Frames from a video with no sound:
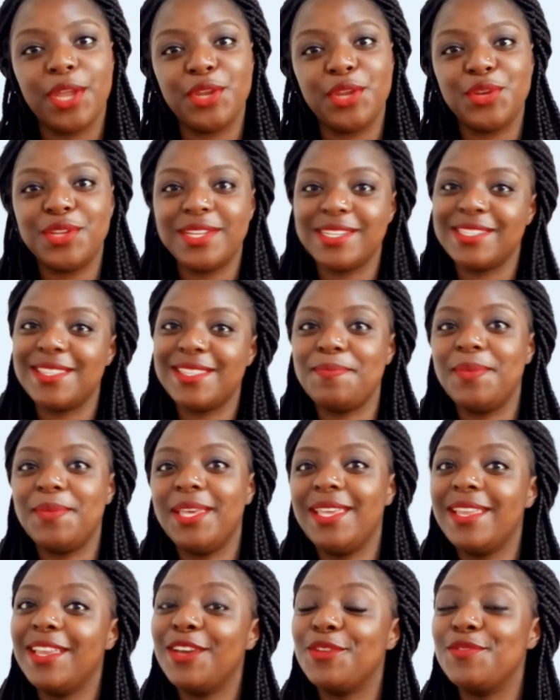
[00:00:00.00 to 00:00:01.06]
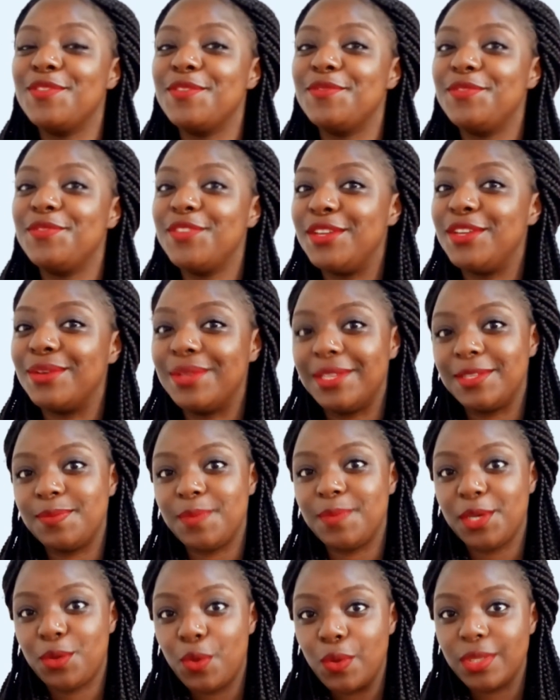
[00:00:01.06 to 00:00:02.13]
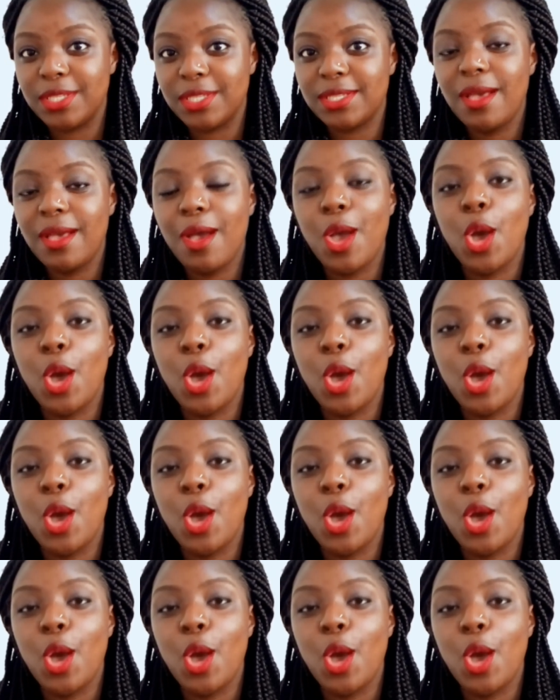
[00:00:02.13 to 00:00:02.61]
and not at the beginning of the video is because